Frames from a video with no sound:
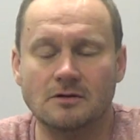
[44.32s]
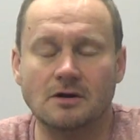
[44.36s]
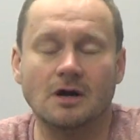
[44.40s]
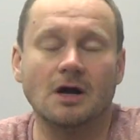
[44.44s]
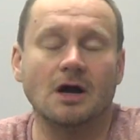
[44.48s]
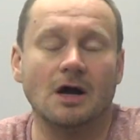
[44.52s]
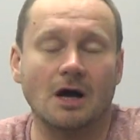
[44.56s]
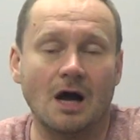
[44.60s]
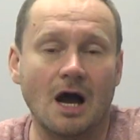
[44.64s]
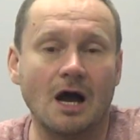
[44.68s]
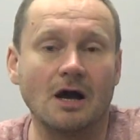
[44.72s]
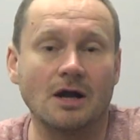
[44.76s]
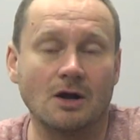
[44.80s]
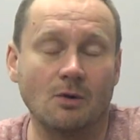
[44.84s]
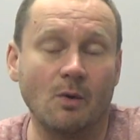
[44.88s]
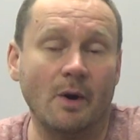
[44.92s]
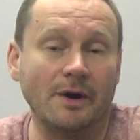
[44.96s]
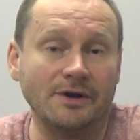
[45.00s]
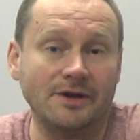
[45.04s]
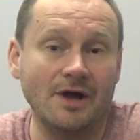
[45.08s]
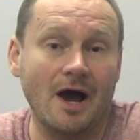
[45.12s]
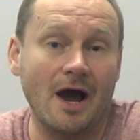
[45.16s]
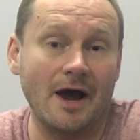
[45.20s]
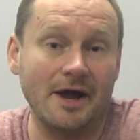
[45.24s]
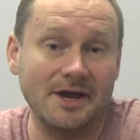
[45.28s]
uh,
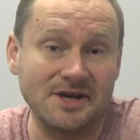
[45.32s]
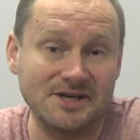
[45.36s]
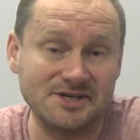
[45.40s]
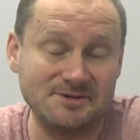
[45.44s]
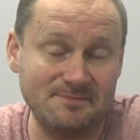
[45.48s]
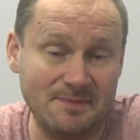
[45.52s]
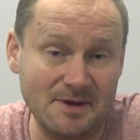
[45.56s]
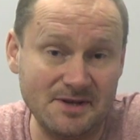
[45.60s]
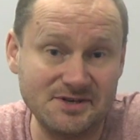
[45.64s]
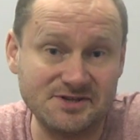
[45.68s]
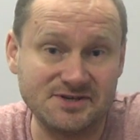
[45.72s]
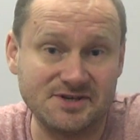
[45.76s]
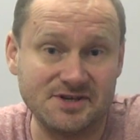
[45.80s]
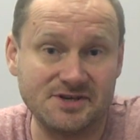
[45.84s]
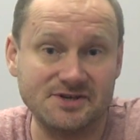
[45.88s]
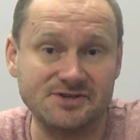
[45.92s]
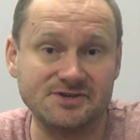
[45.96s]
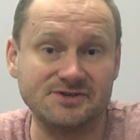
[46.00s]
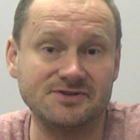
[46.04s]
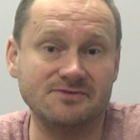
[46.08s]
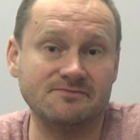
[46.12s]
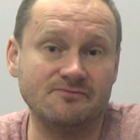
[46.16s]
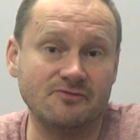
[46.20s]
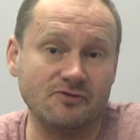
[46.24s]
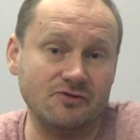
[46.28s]
quite high
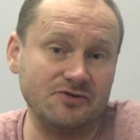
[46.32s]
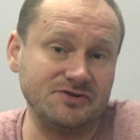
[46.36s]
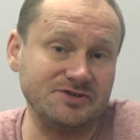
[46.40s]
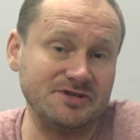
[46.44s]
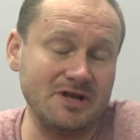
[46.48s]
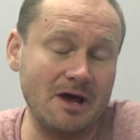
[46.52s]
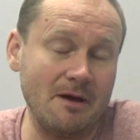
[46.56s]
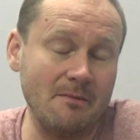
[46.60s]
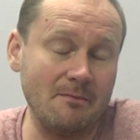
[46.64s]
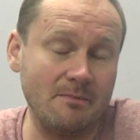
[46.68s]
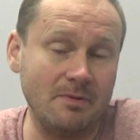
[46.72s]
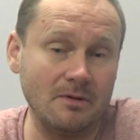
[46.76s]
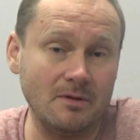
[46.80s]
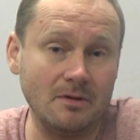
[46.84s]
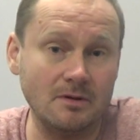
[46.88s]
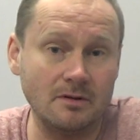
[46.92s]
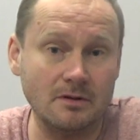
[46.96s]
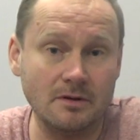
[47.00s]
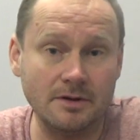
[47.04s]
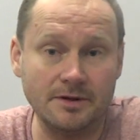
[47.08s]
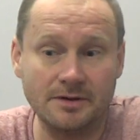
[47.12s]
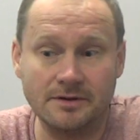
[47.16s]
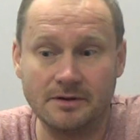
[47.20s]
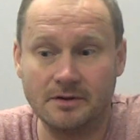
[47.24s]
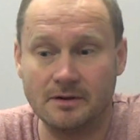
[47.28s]
expenses for example
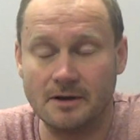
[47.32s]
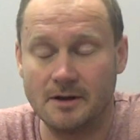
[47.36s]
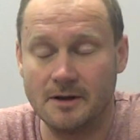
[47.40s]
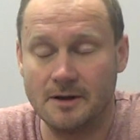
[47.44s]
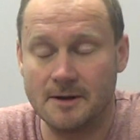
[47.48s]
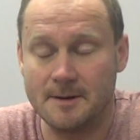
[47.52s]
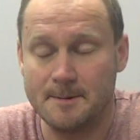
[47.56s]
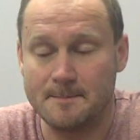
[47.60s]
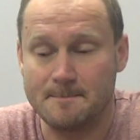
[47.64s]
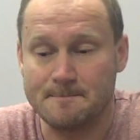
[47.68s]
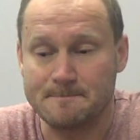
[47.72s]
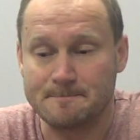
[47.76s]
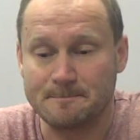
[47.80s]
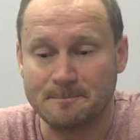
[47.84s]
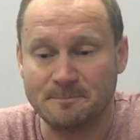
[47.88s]
in um,